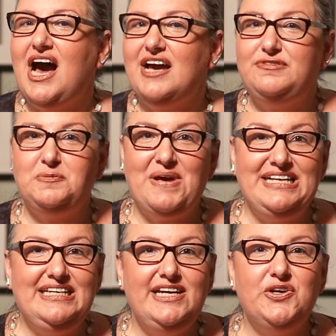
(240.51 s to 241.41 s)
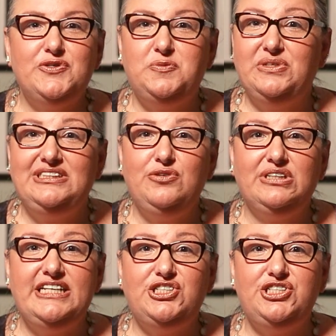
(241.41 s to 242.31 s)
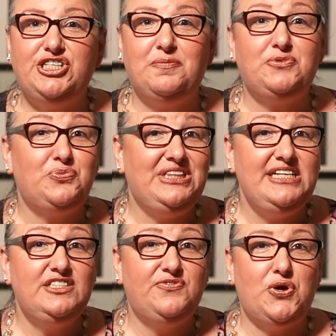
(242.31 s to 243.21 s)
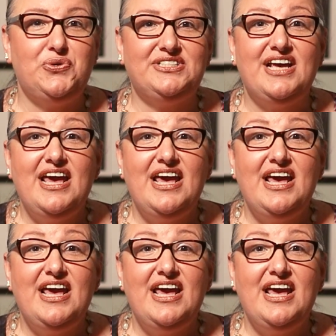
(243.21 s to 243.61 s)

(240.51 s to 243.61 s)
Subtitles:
I've spent years building relationships with these folks,